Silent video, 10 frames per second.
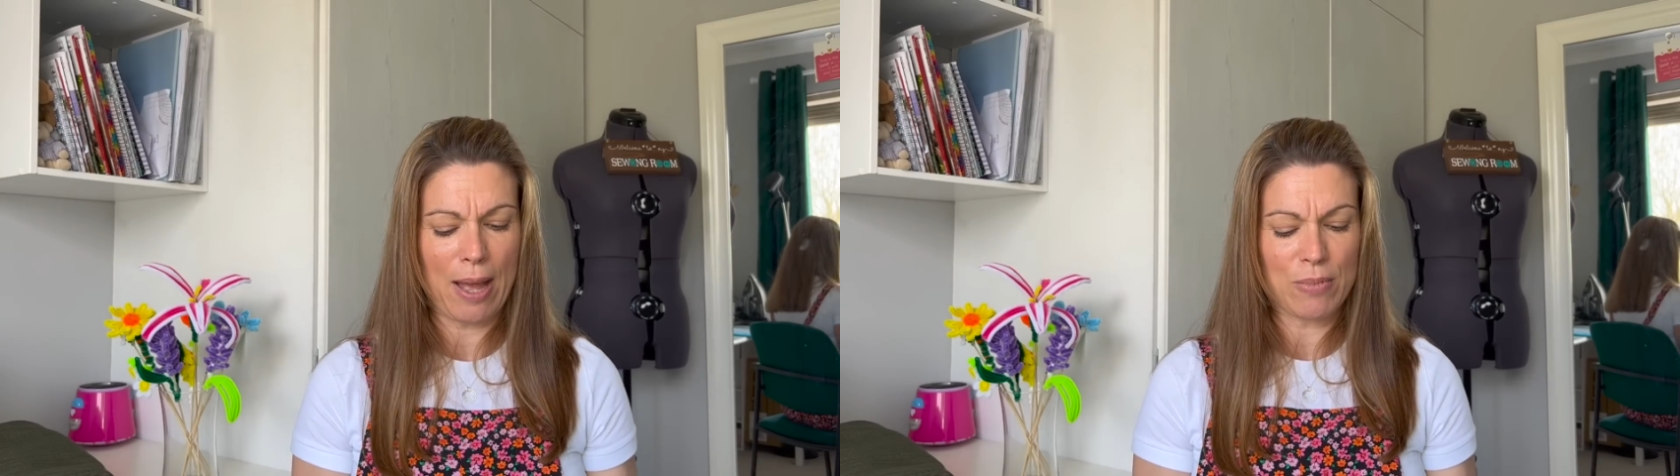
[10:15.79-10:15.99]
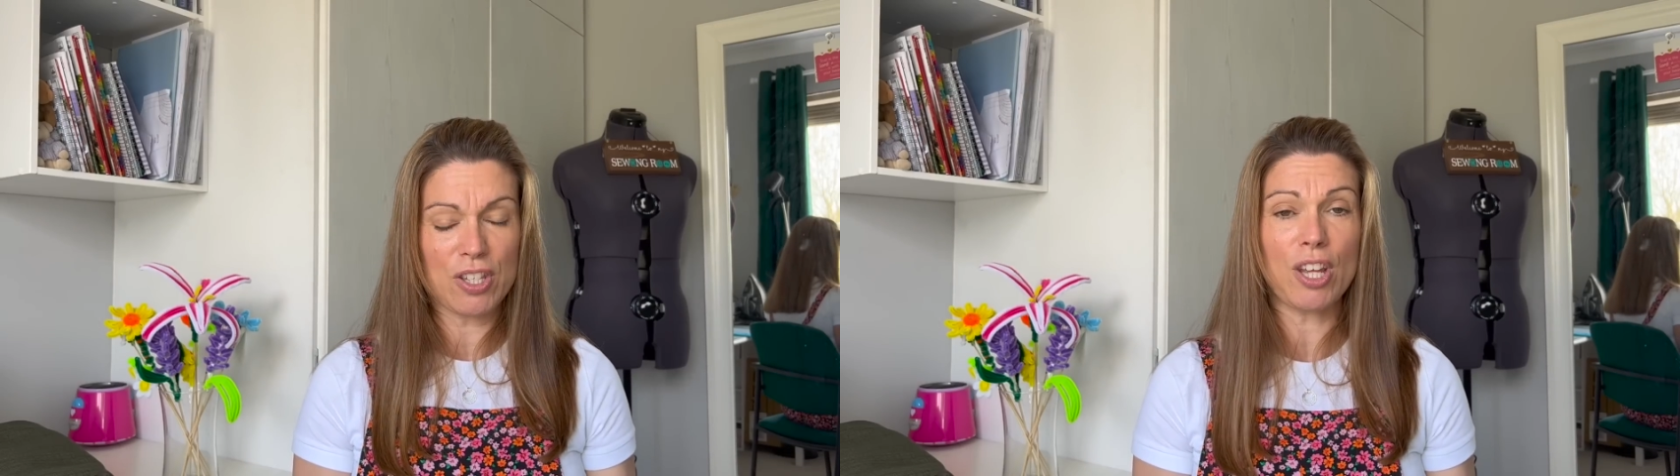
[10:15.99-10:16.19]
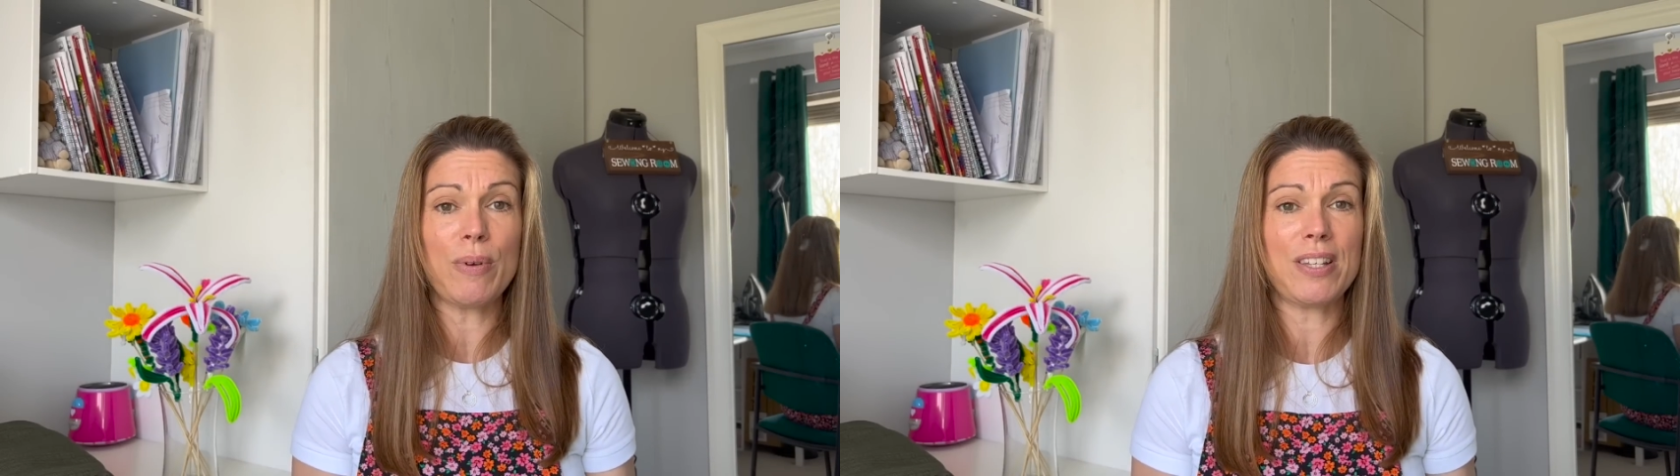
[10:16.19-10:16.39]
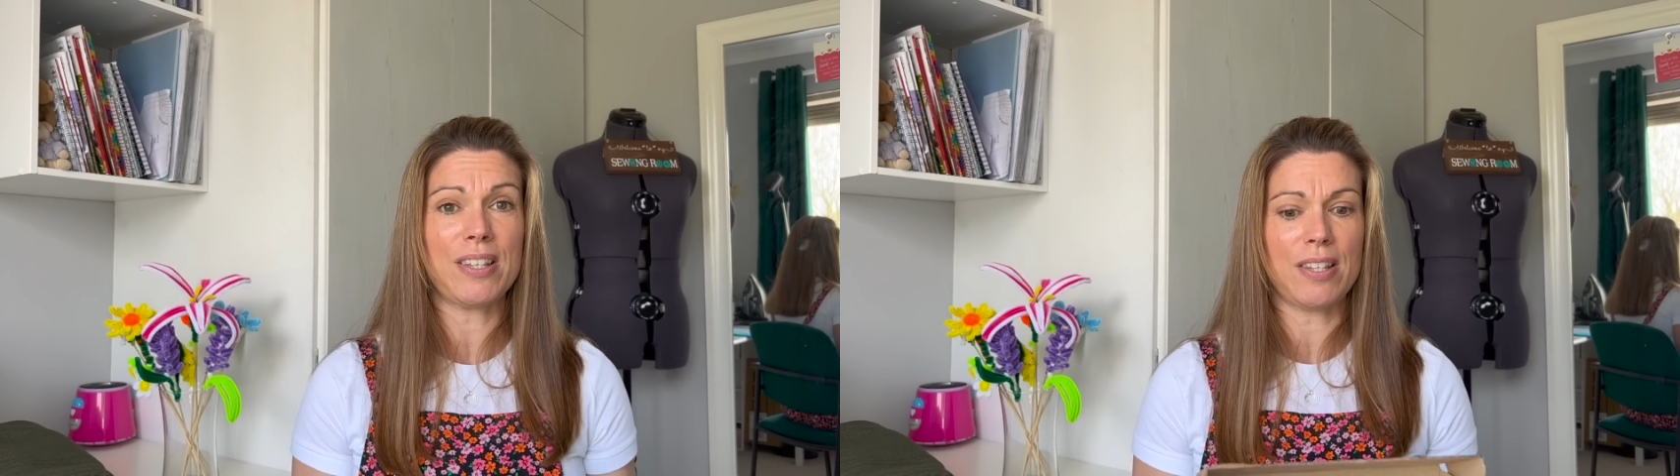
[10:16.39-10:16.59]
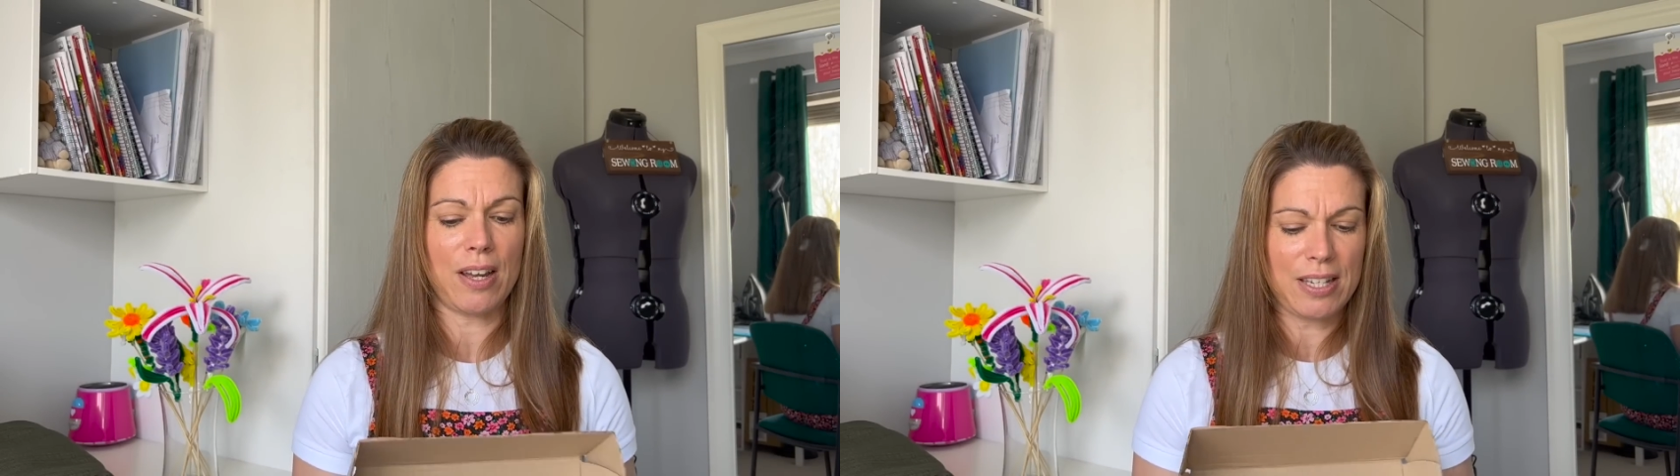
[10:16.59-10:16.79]
Sewing
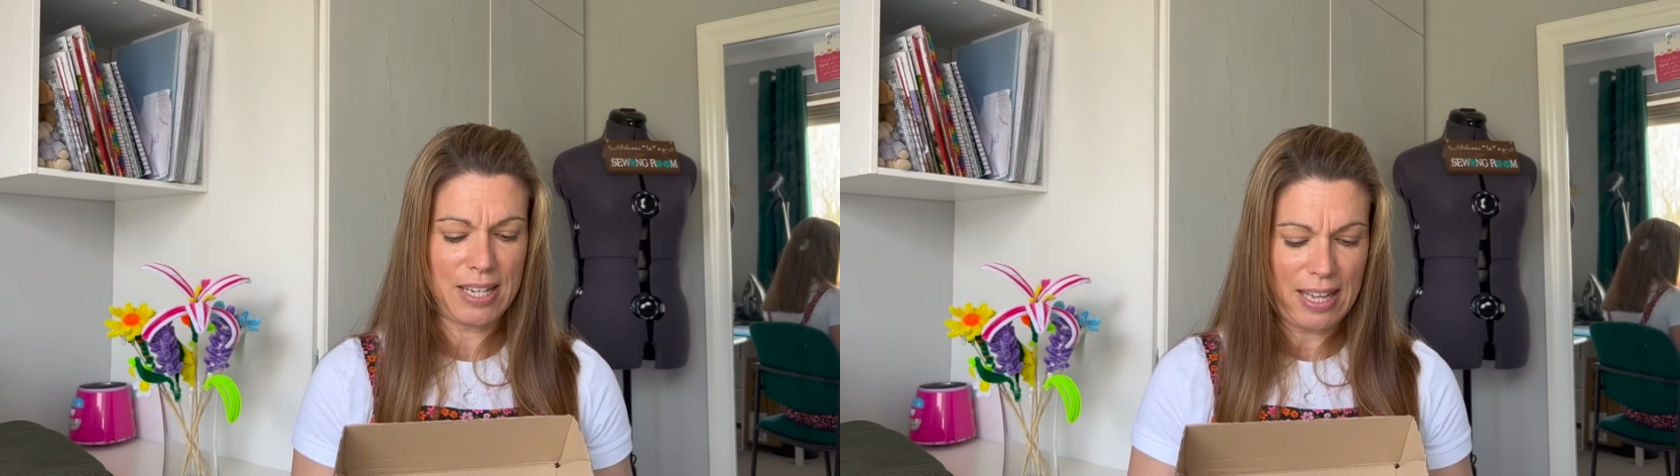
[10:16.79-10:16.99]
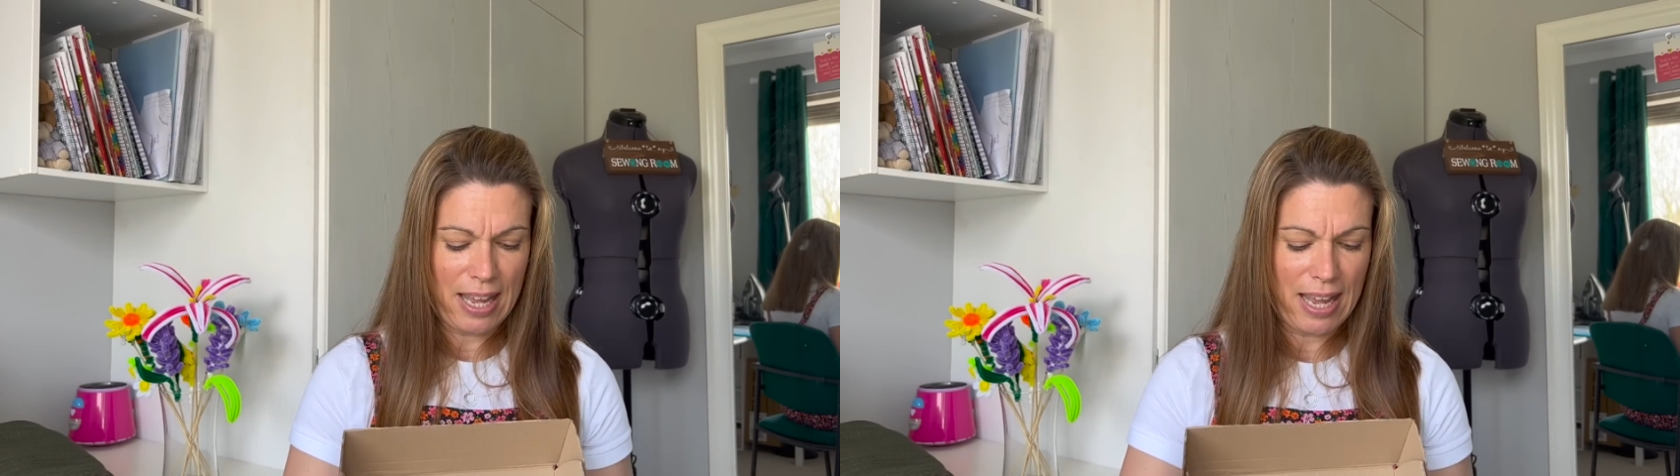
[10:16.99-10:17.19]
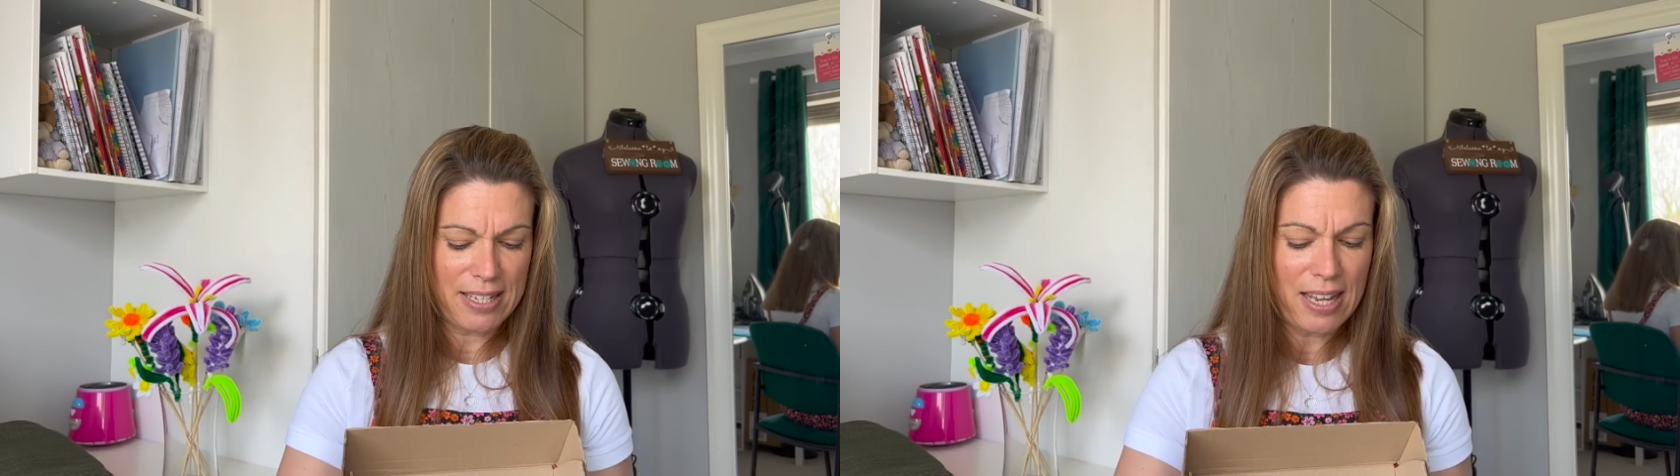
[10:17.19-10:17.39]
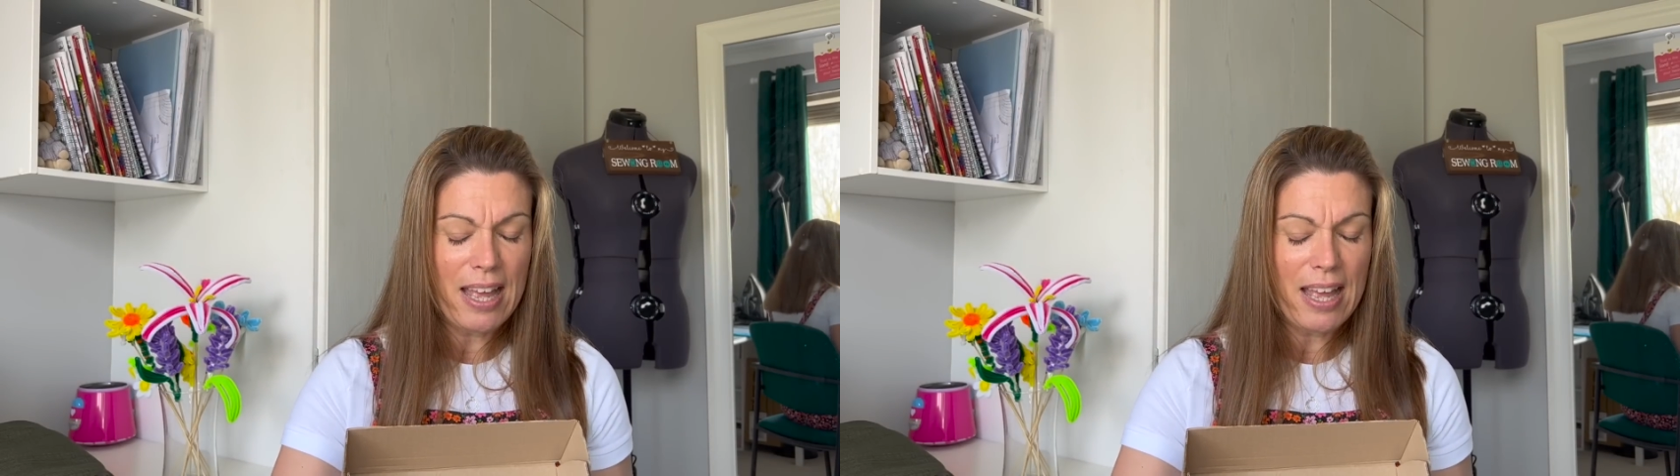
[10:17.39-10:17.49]
Society kit,